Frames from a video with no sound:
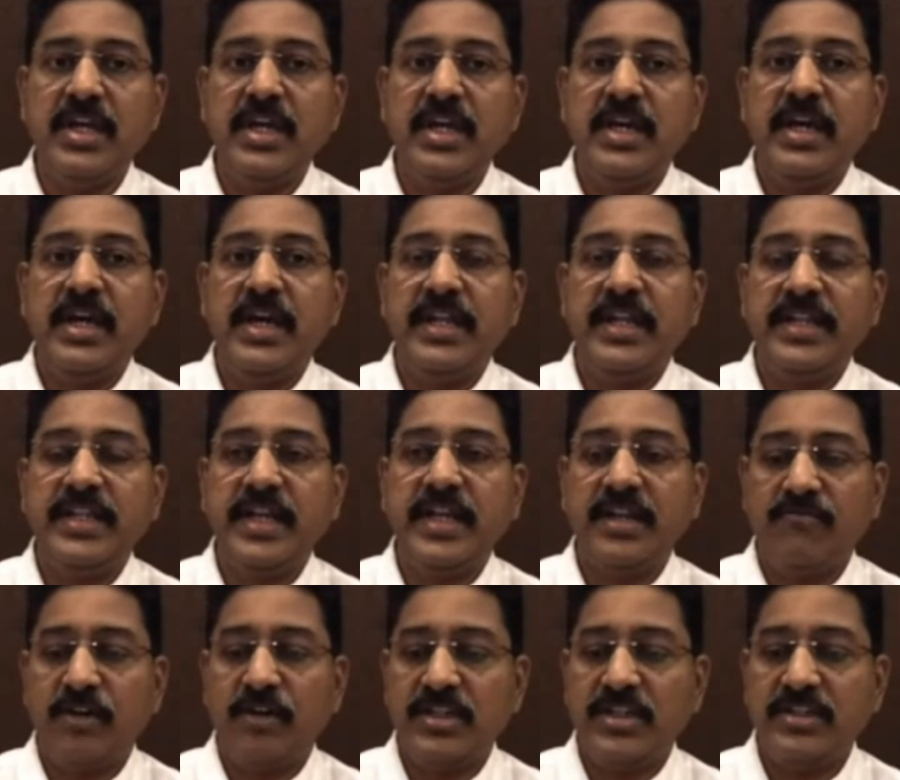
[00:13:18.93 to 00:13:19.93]
And then
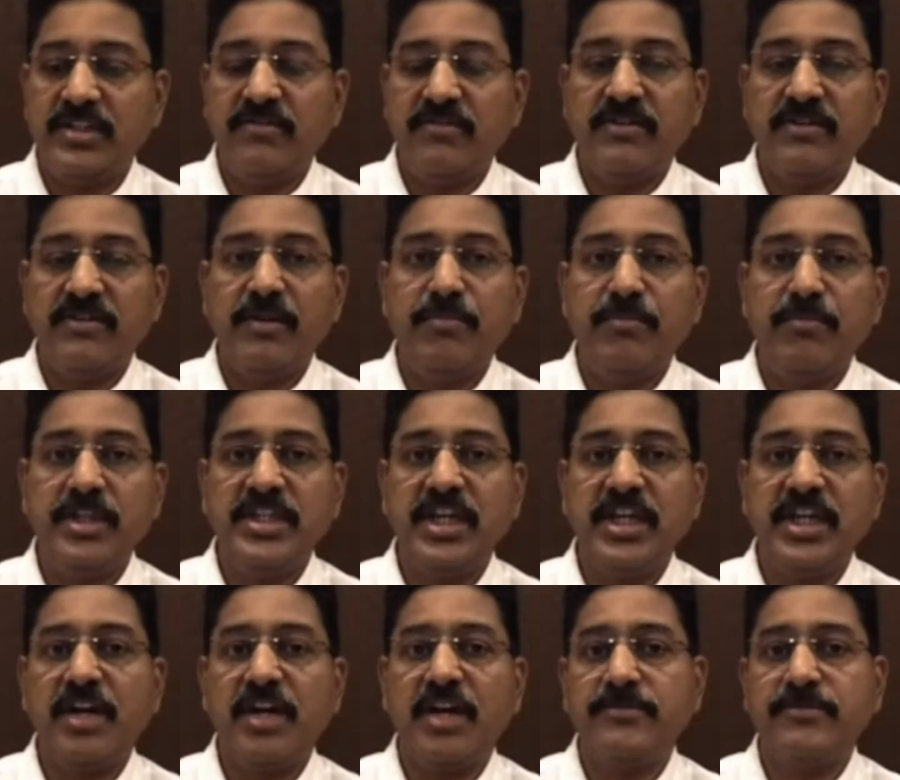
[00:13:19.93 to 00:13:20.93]
once the imaging
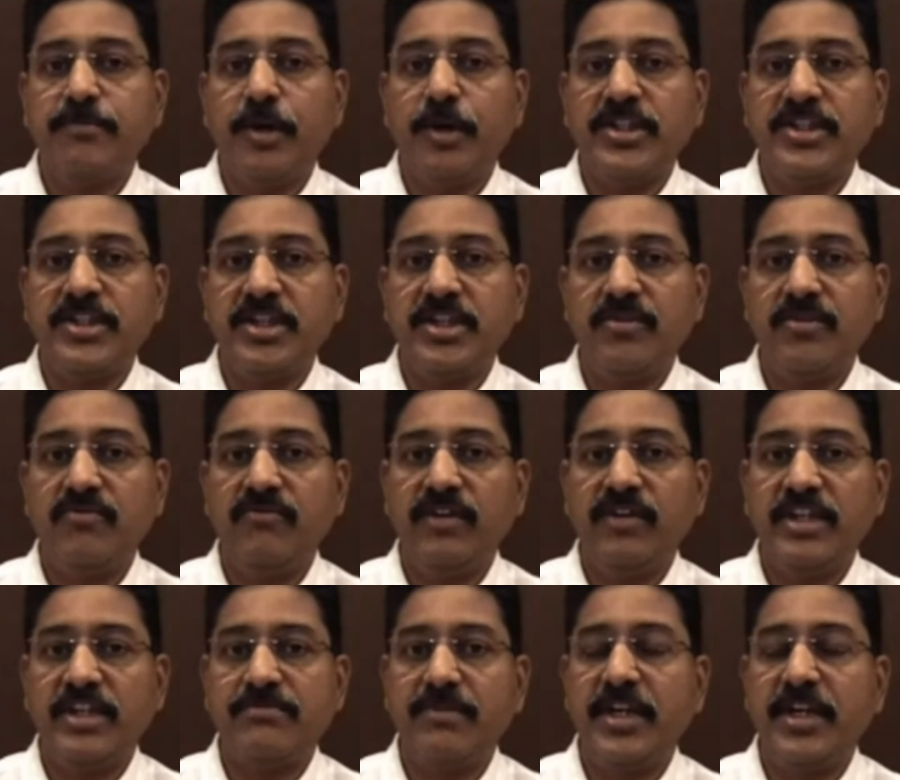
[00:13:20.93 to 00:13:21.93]
comes positive, we
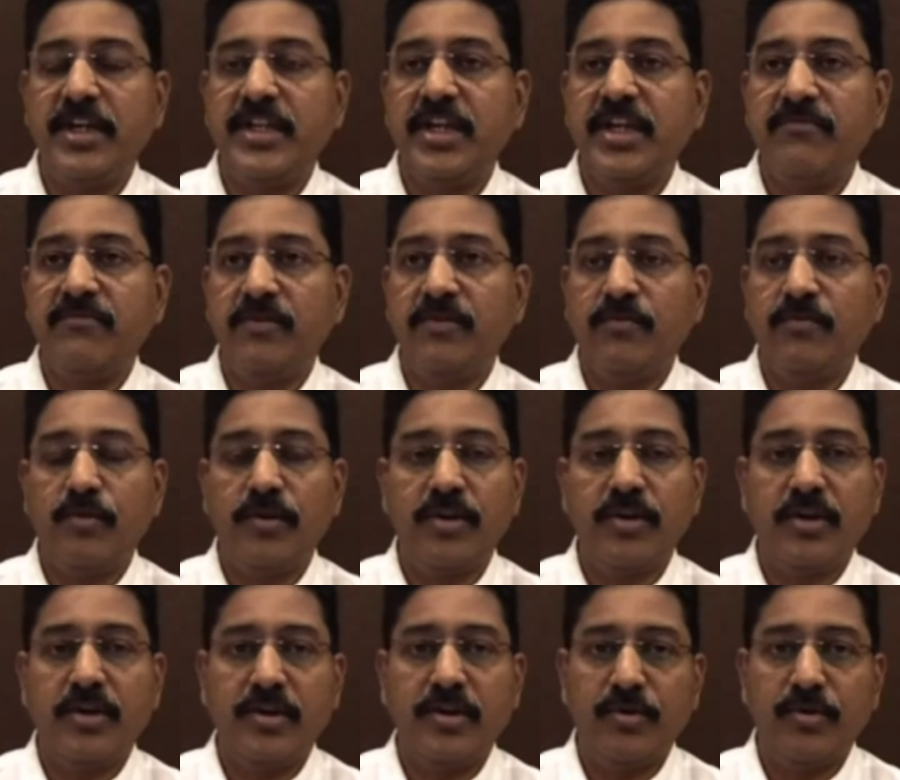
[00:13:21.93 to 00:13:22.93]
explained that we would
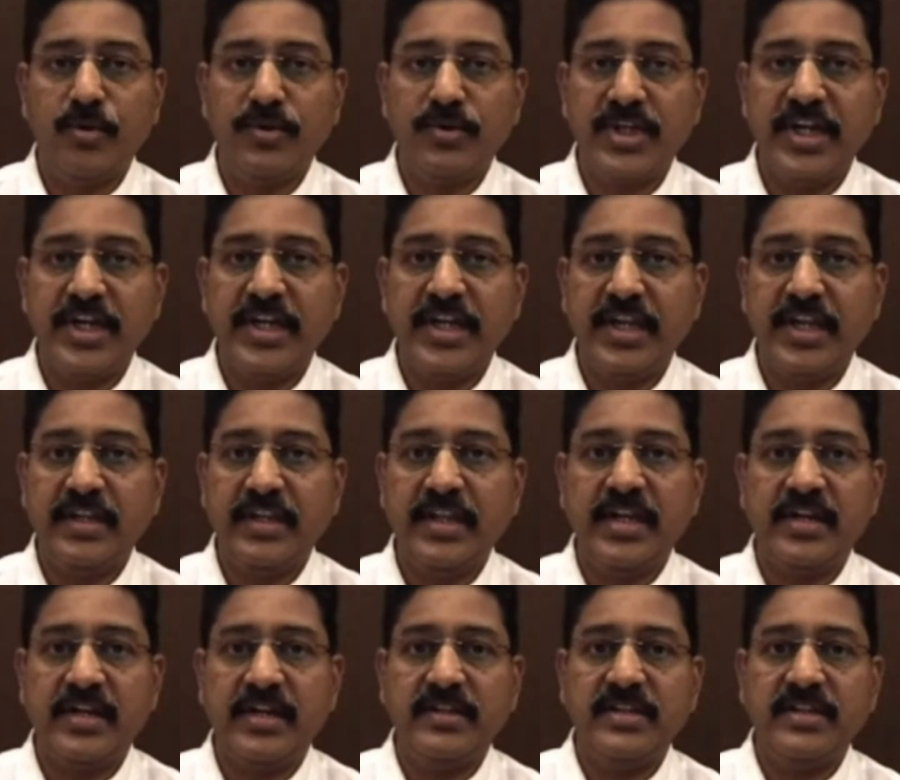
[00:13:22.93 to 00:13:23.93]
do stenting in that.
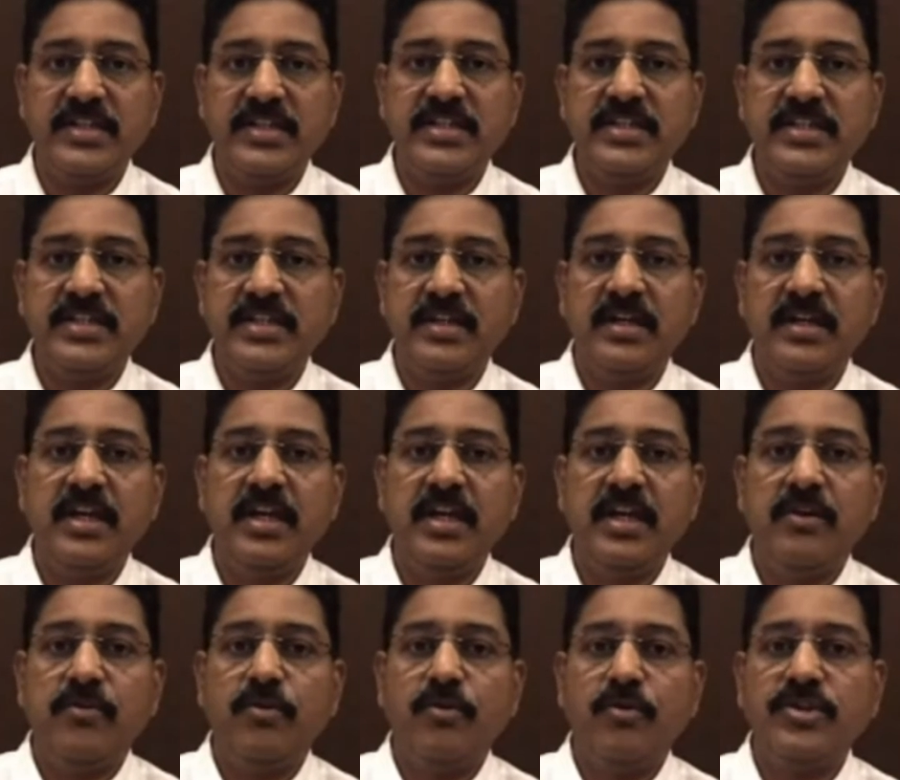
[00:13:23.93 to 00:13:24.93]
This is the
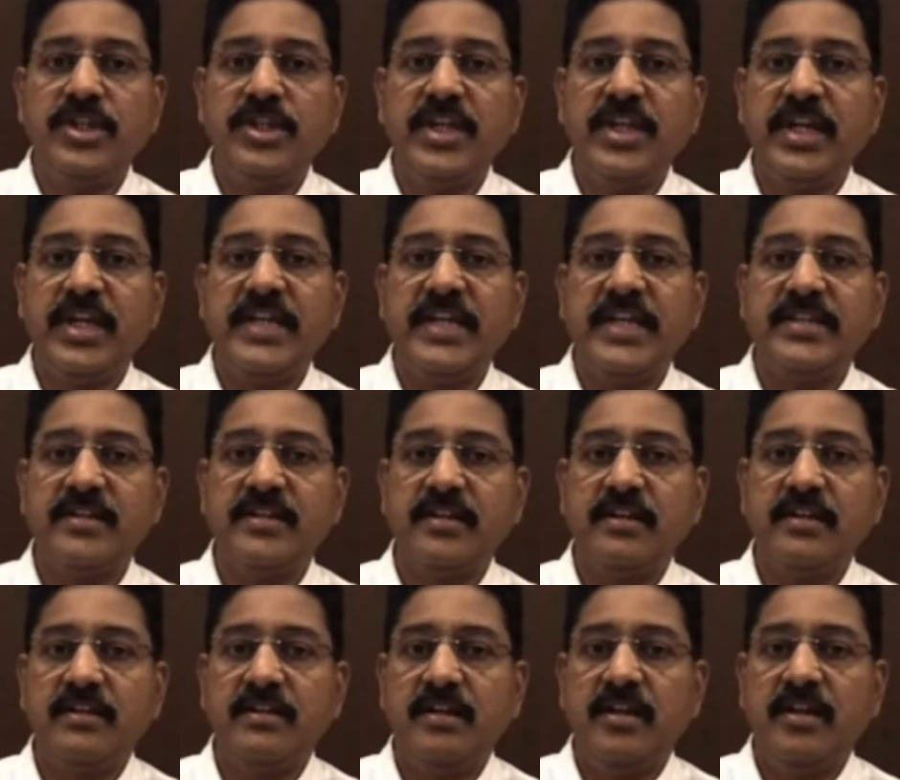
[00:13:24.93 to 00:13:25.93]
OCT catheter.
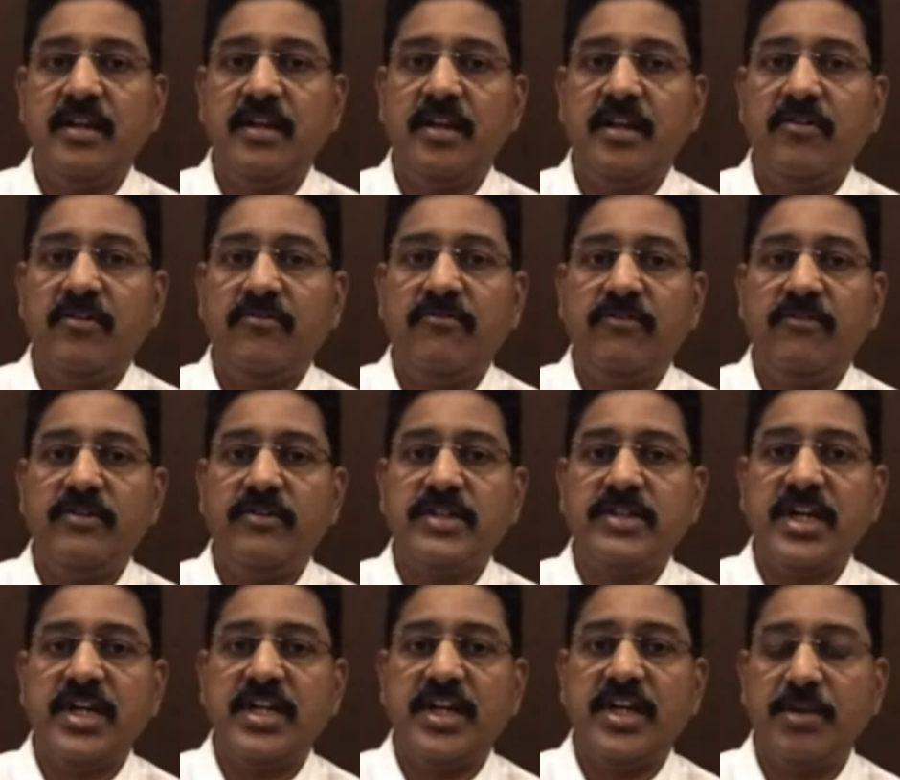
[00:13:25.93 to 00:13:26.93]
We started
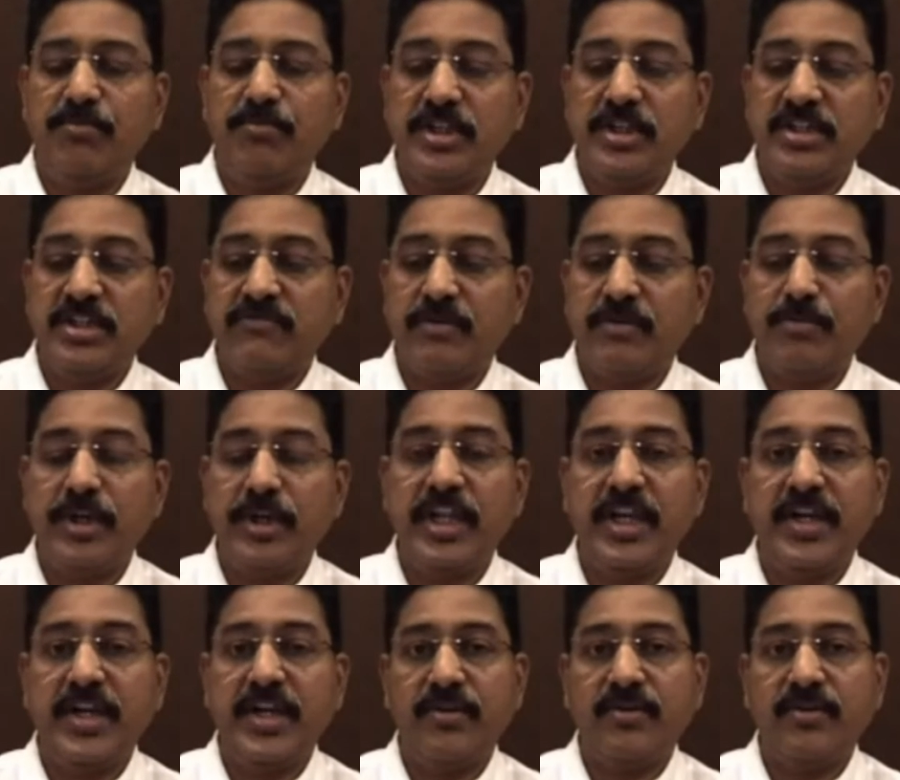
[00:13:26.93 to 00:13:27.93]
imaging from mid-LAD to
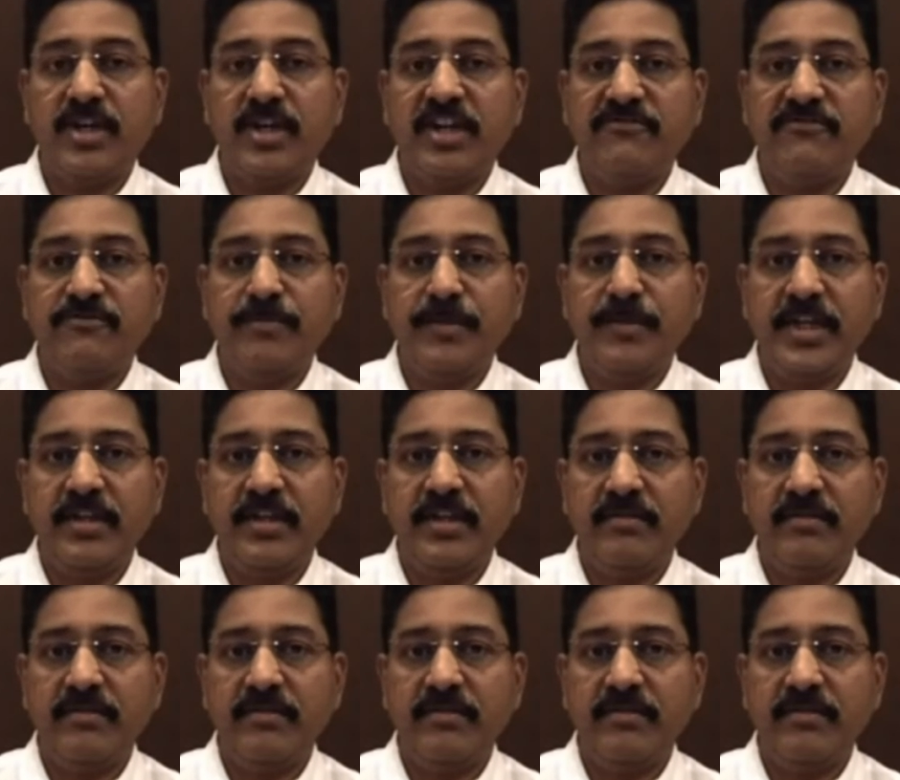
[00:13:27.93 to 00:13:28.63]
left main.